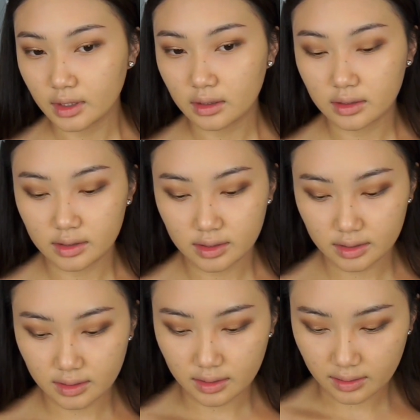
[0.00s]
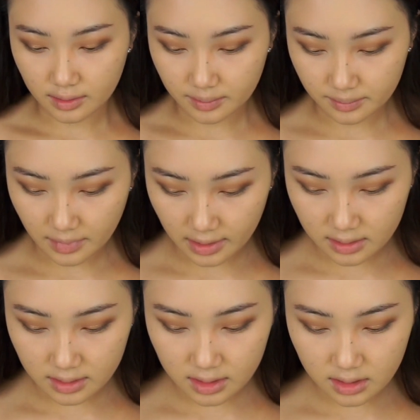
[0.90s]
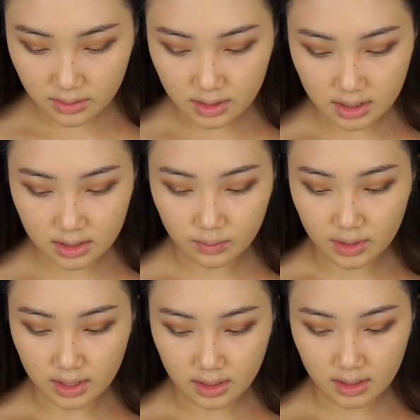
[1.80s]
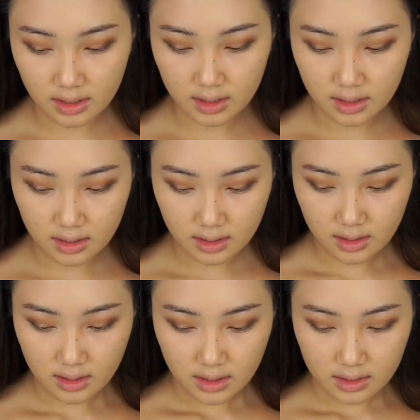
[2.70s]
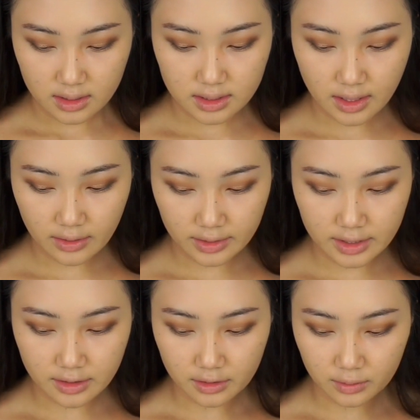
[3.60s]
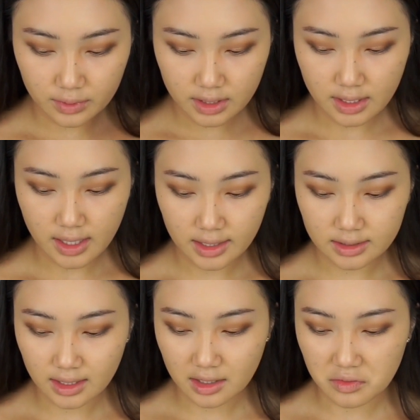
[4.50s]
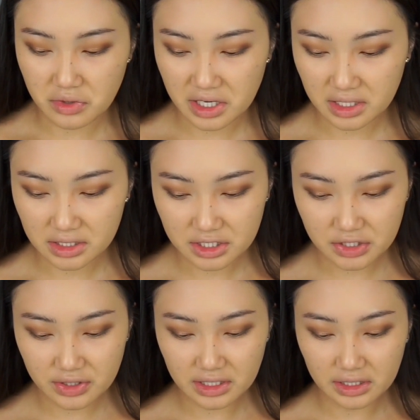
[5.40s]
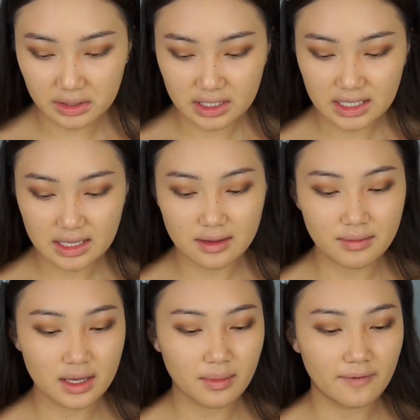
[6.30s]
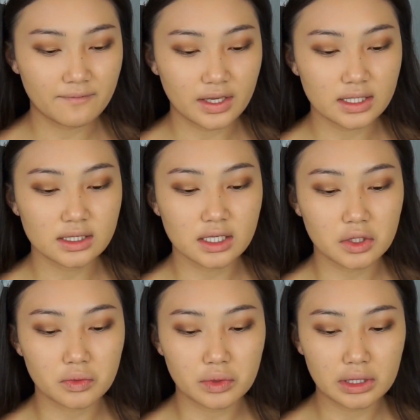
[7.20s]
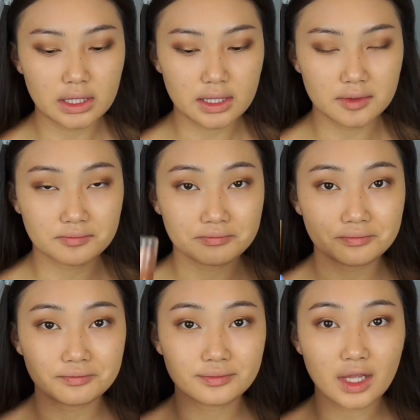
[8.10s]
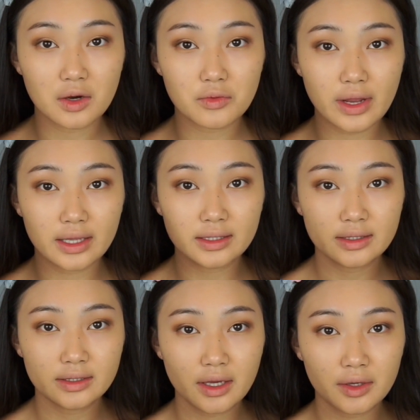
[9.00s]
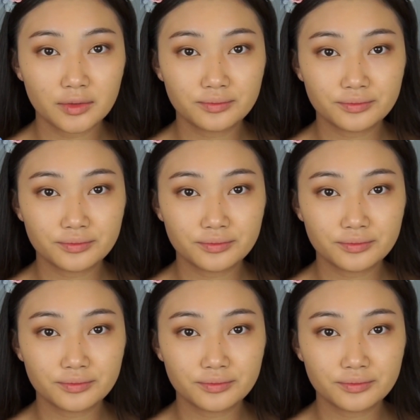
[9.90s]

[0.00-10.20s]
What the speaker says: because I used to use this one in this LA Girl one, and it has like a red undertone and it made my face like really red, so